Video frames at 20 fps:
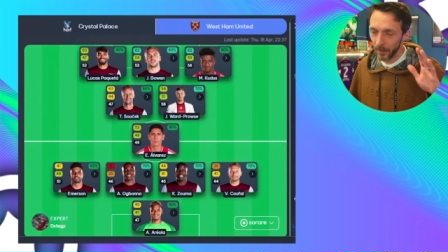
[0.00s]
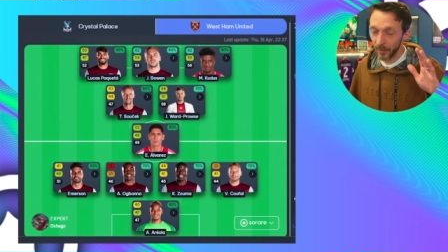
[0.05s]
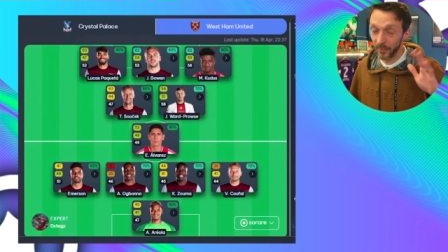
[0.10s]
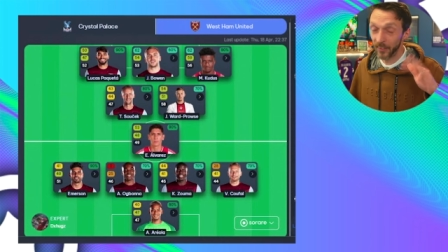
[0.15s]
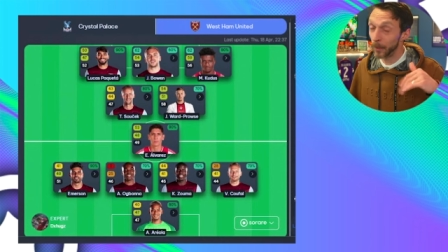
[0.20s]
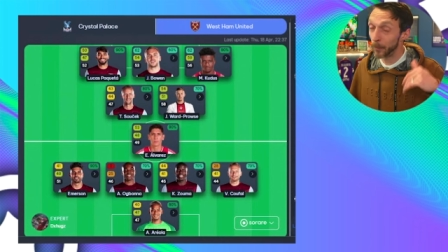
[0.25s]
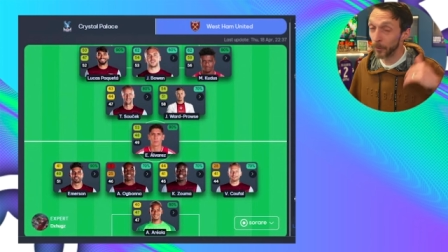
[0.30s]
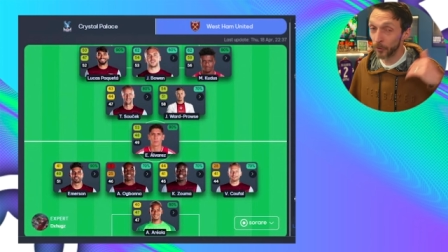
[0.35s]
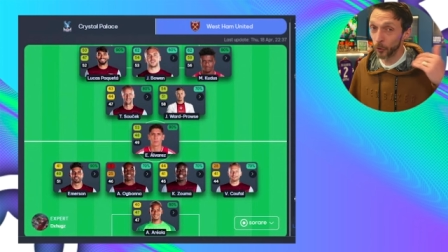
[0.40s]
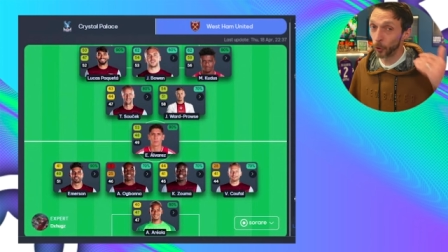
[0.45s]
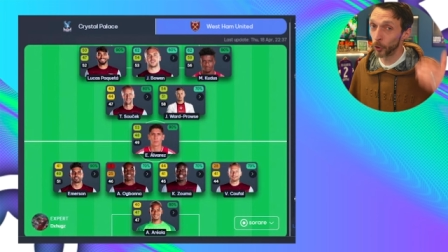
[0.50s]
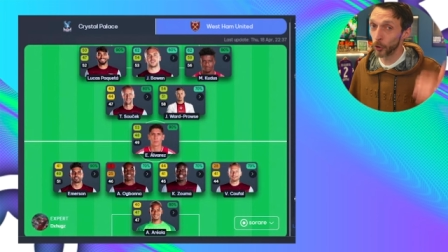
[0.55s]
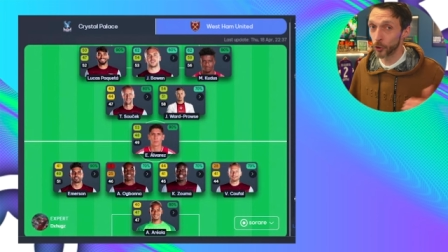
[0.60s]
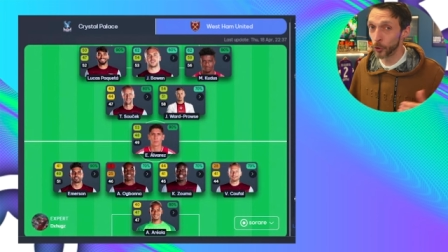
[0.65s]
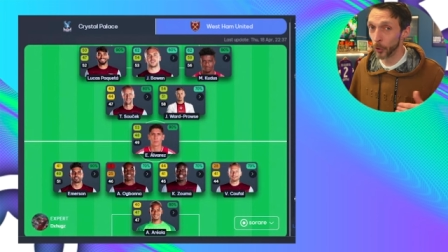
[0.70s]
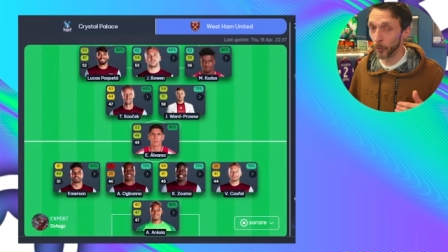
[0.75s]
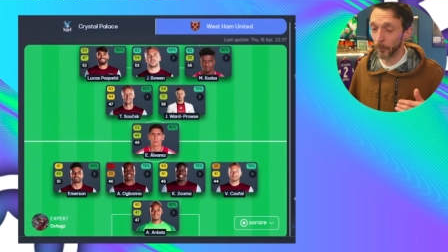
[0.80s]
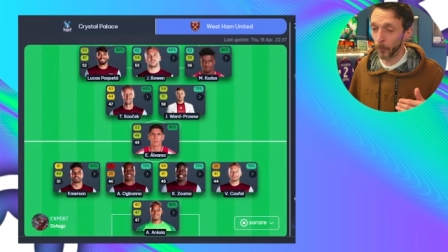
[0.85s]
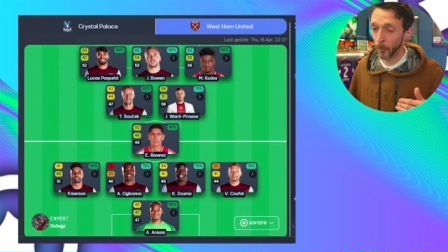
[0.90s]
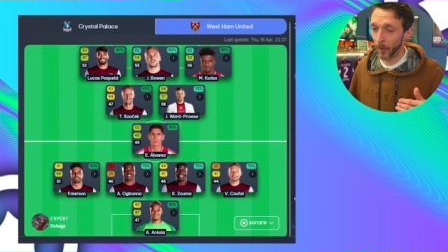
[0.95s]
The same is not
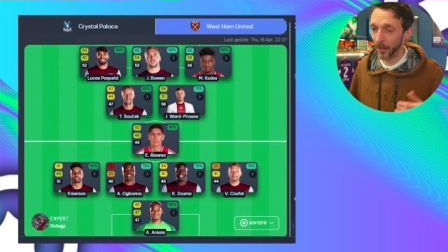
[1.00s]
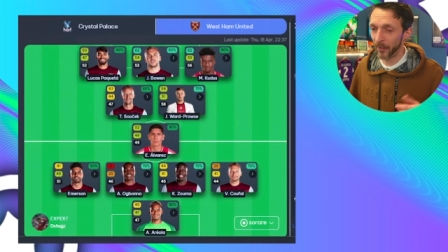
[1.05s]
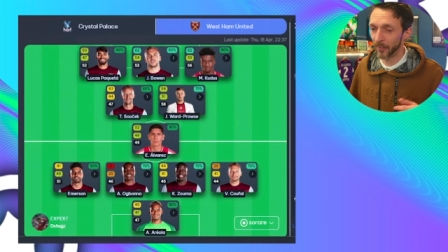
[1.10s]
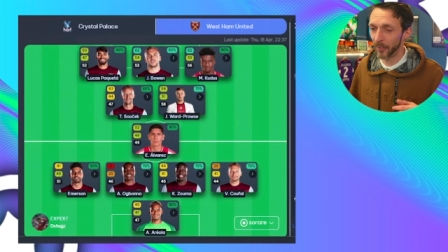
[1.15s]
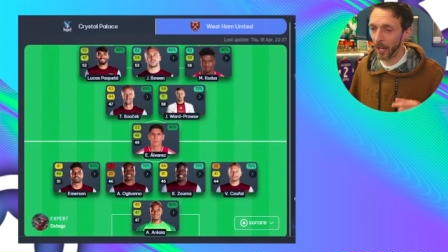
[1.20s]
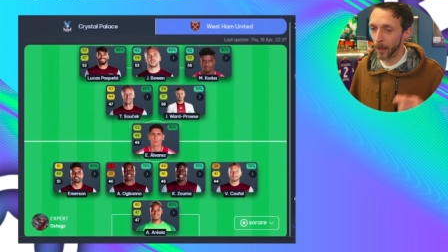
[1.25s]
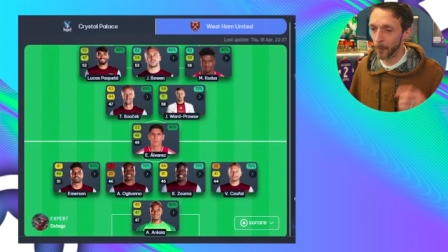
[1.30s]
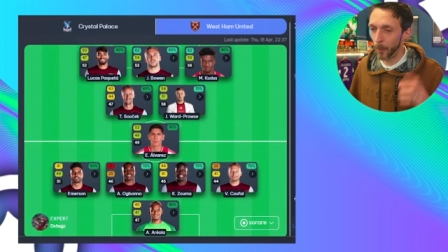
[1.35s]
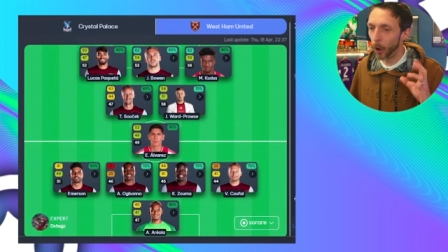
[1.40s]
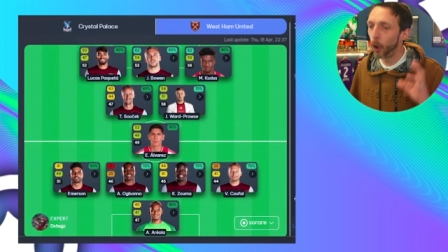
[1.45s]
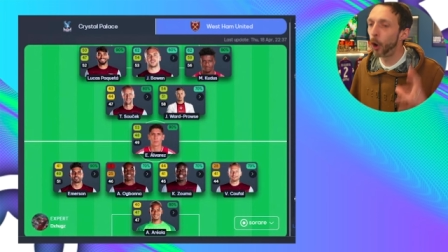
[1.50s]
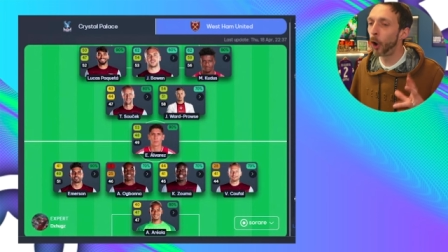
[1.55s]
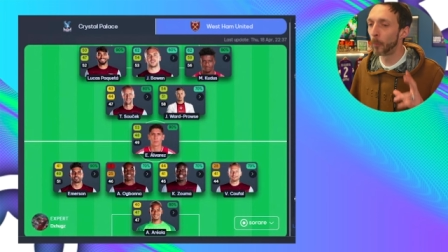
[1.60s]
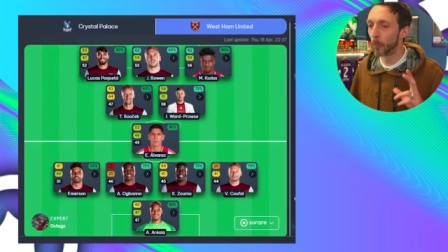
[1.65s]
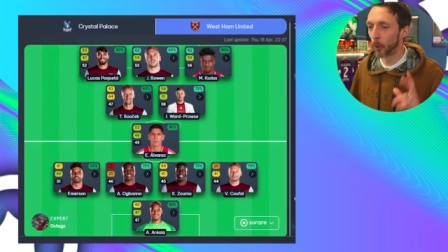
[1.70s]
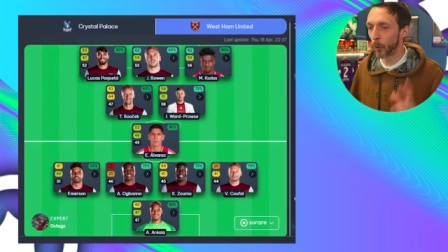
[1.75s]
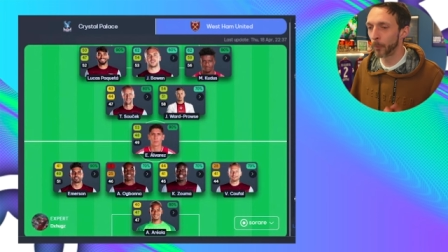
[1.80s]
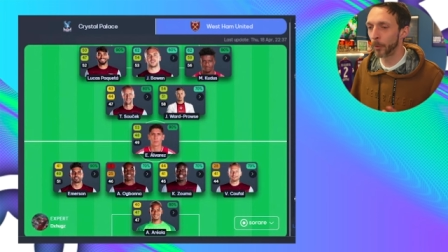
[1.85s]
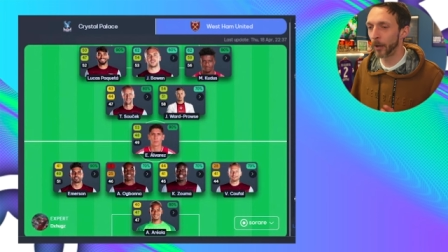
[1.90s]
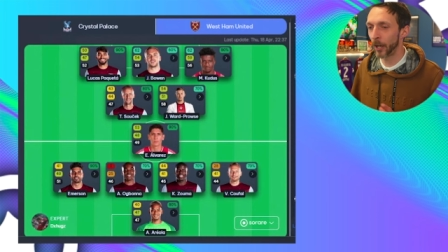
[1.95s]
true for West Ham. A lot
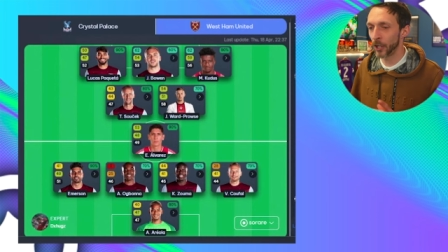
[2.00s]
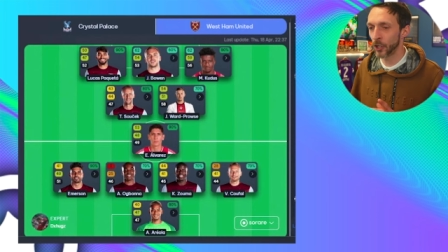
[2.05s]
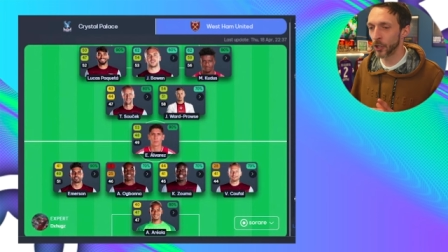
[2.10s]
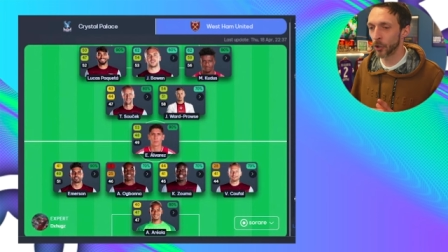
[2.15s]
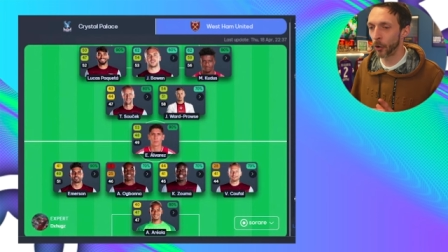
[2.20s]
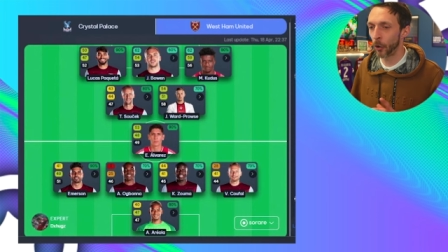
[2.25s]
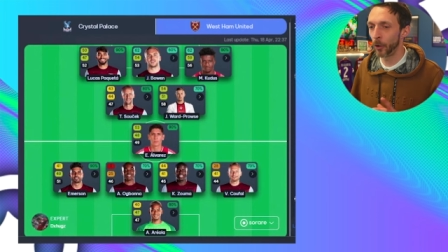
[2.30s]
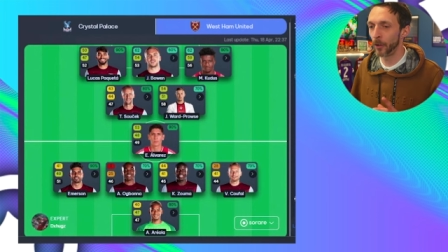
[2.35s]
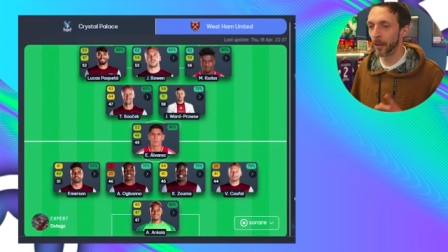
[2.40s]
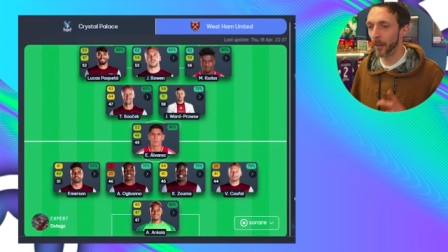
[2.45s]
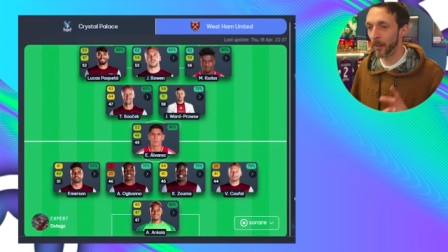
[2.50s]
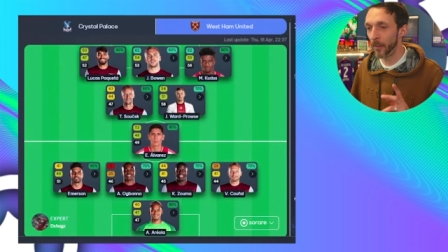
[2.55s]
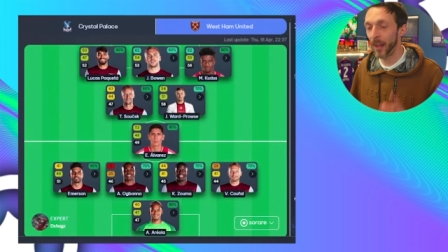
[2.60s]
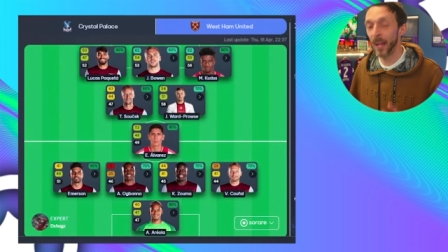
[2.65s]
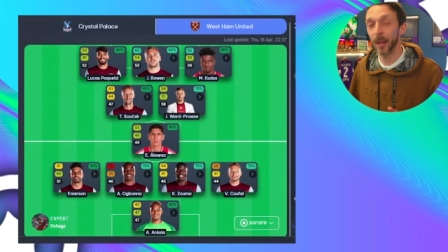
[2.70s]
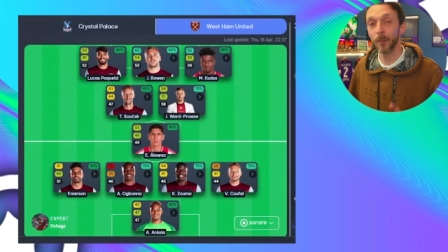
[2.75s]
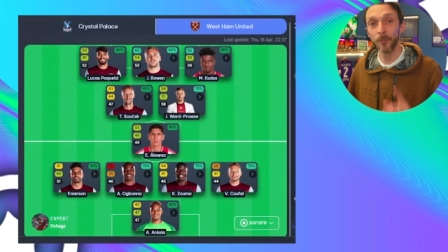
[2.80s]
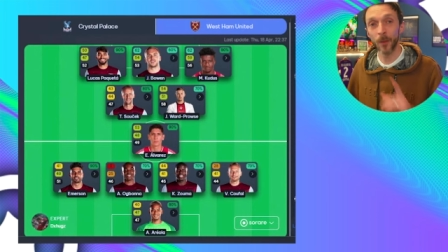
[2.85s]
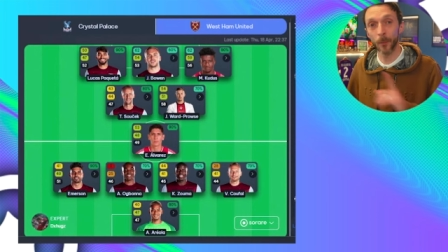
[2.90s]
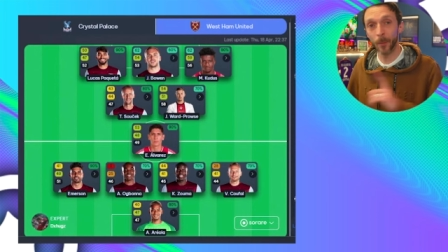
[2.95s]
more pressure on them,